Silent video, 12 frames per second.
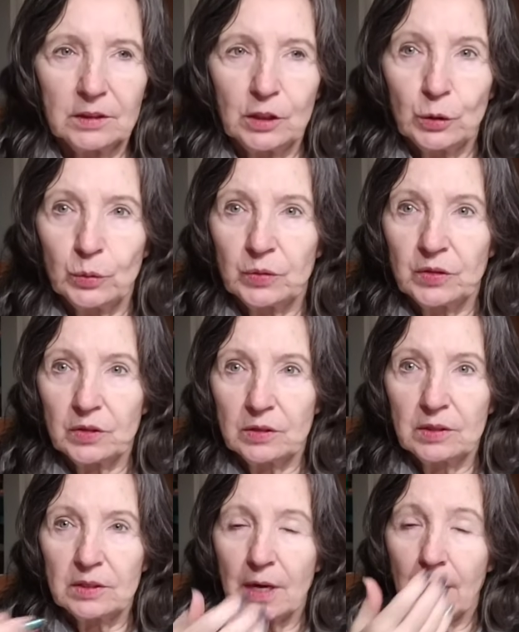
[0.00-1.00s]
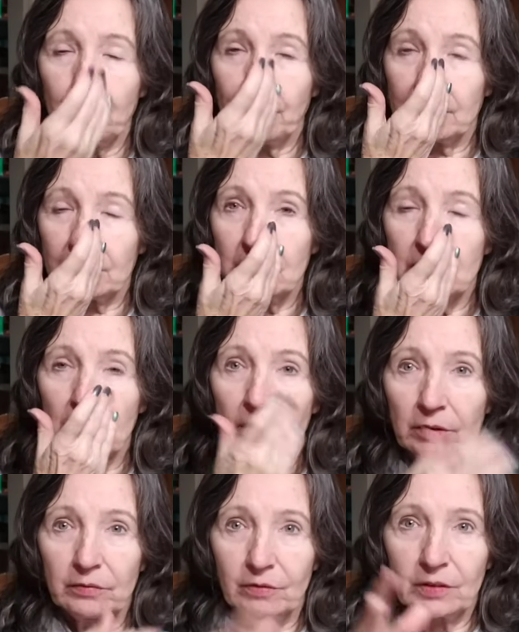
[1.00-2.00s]
use to stop and
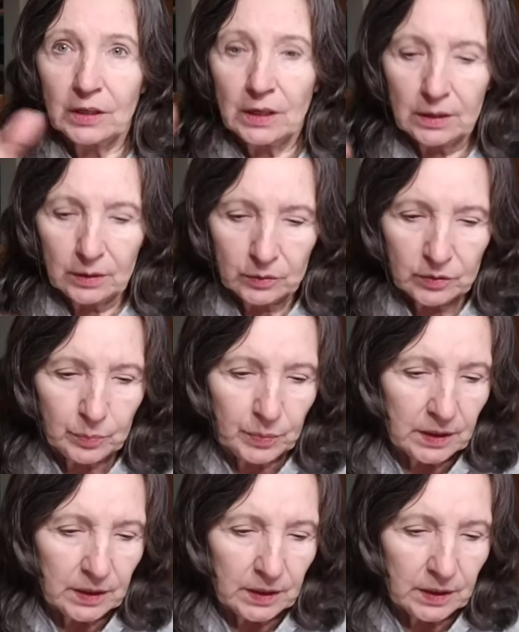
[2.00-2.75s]
start videos,